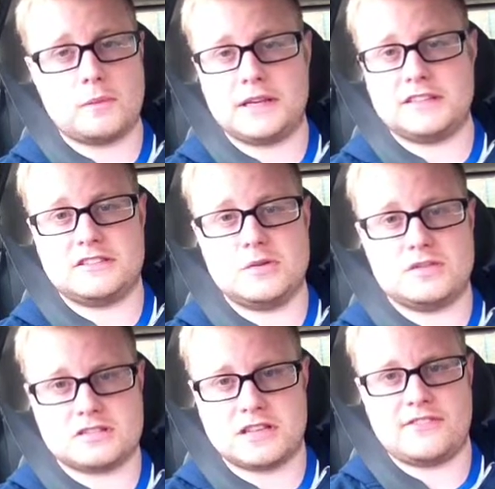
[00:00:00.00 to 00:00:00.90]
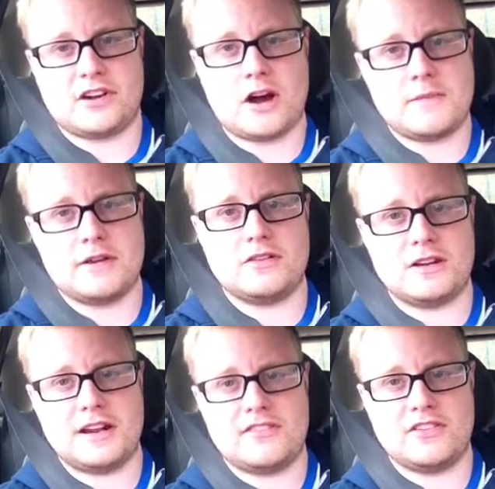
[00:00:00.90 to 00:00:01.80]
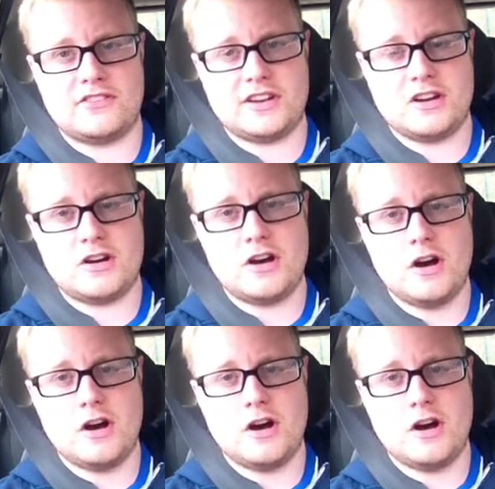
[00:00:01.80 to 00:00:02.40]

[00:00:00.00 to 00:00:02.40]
please do just leave a comment underneath the video